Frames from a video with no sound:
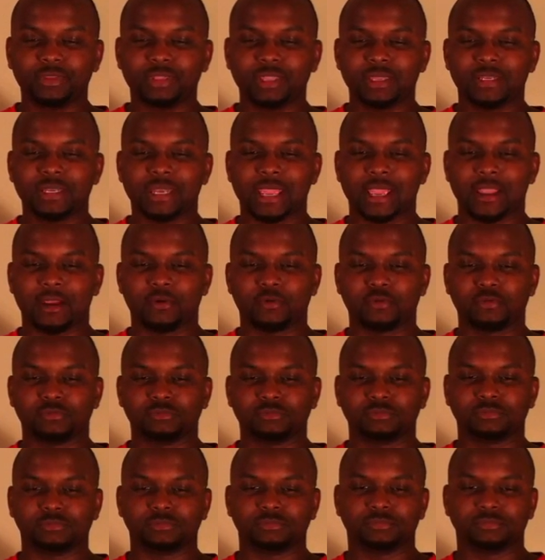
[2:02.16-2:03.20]
Now,
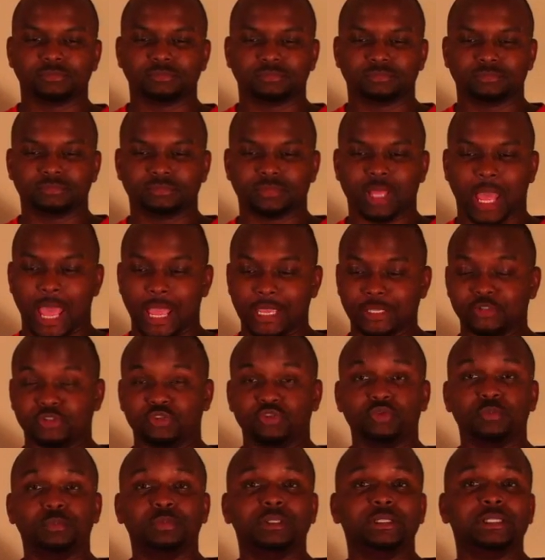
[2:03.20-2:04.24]
I
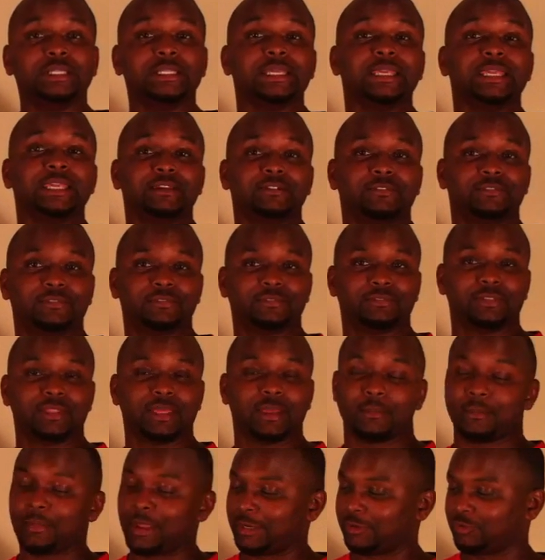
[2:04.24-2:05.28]
do believe
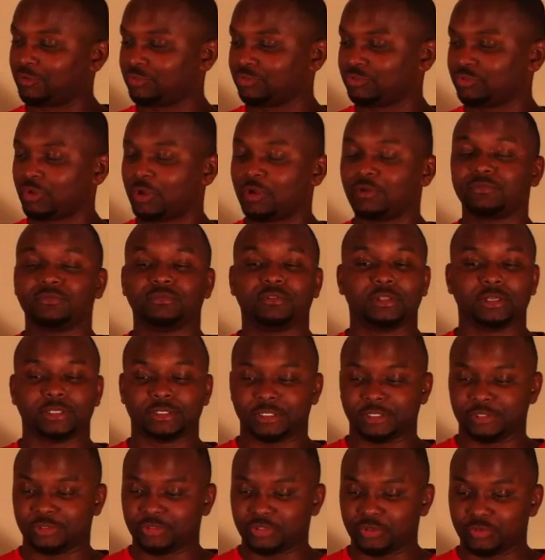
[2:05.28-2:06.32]
that Microsoft looked
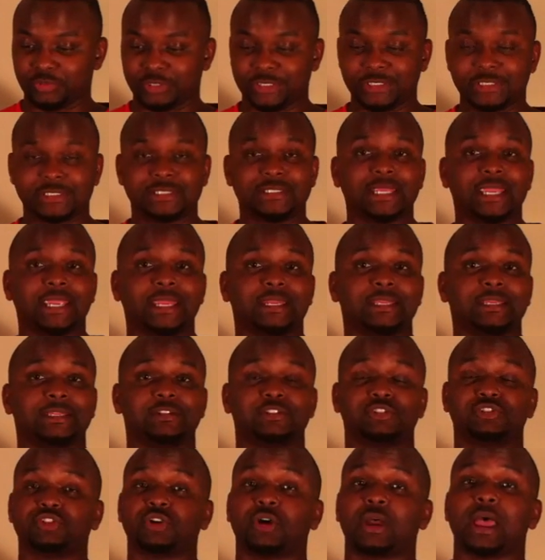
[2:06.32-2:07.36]
at Sony's data and
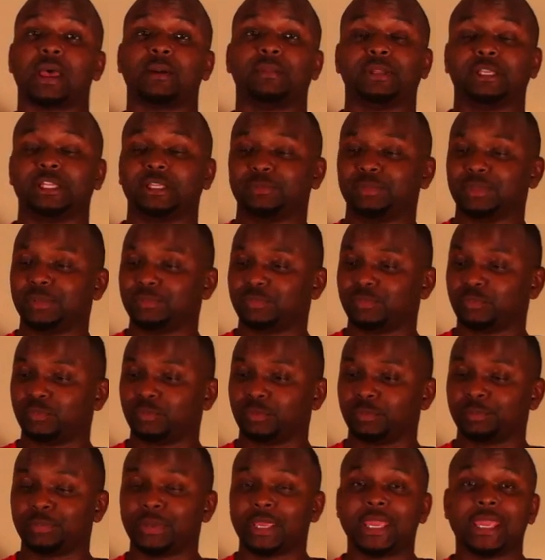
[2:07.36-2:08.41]
saw how many people were
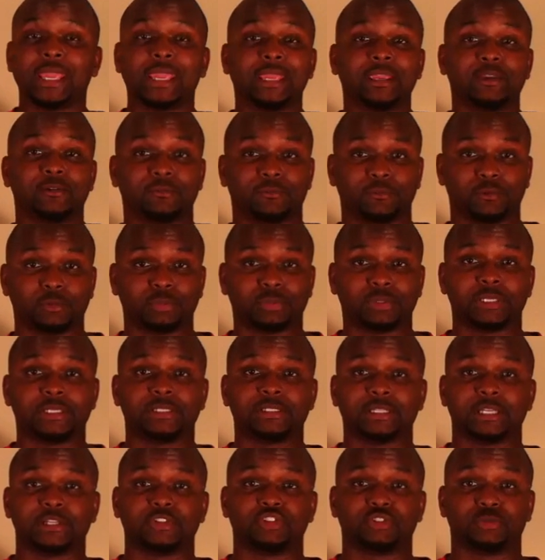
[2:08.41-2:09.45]
paying for
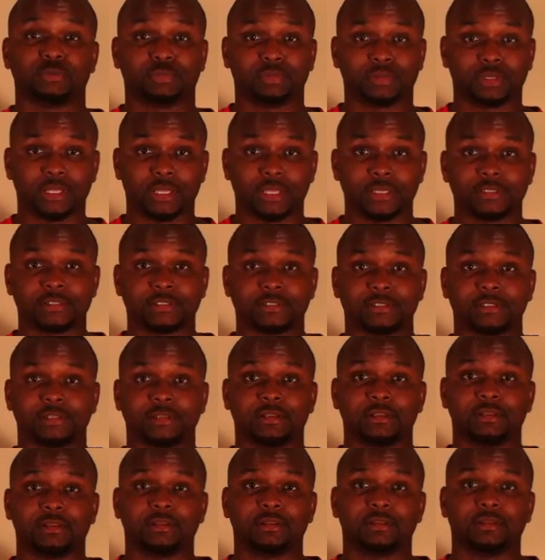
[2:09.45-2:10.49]
PlayStation Plus,
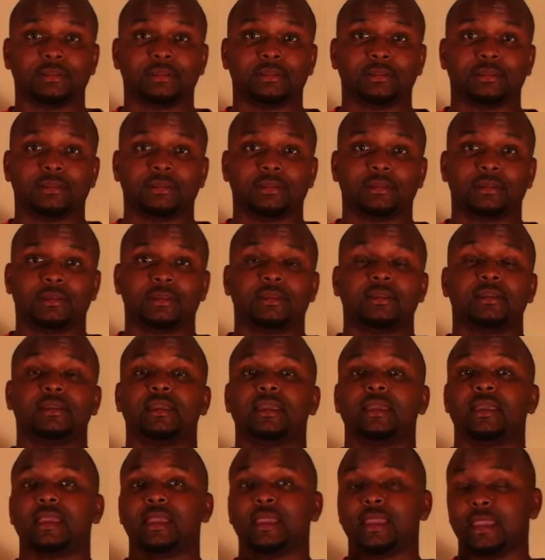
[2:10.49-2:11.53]

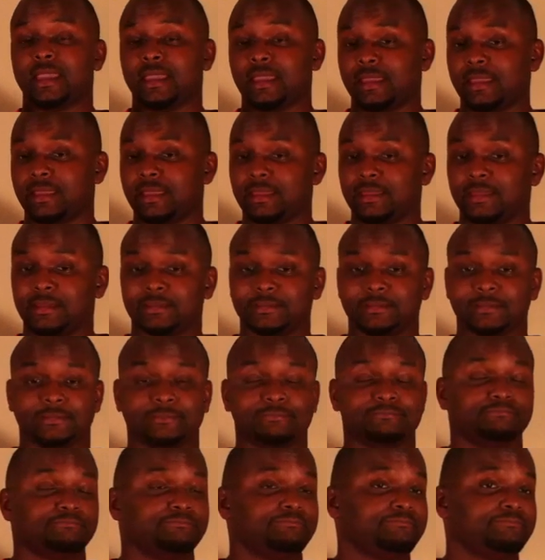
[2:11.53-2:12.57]
and
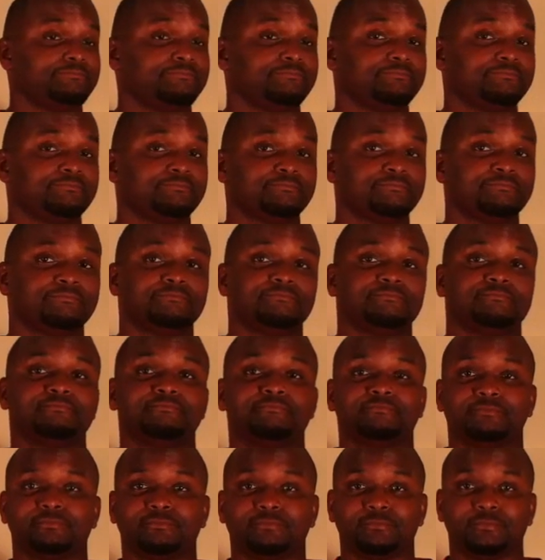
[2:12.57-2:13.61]

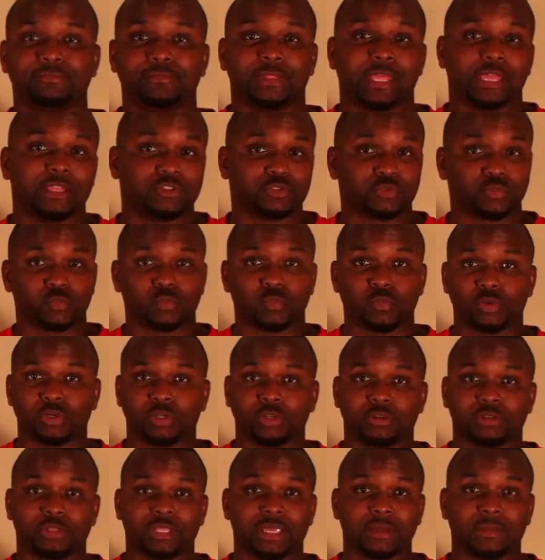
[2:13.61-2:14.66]
that's
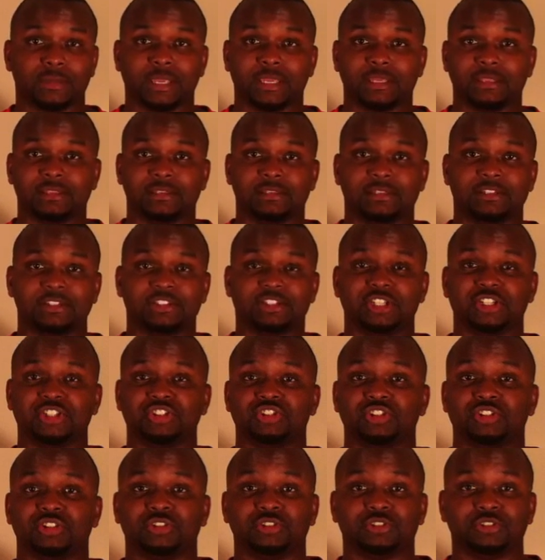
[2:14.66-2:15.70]
where they made the
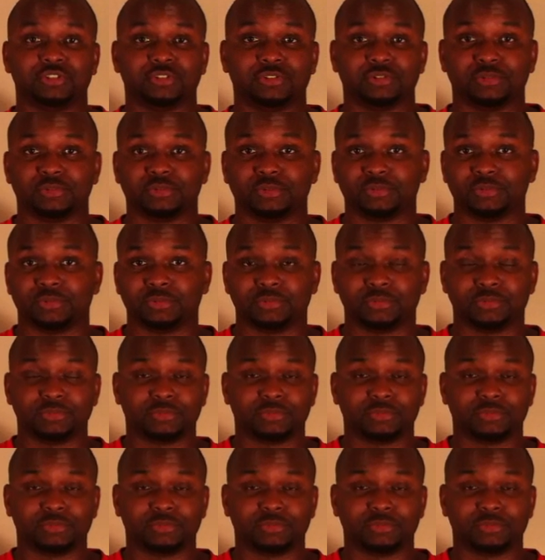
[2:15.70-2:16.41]
decision to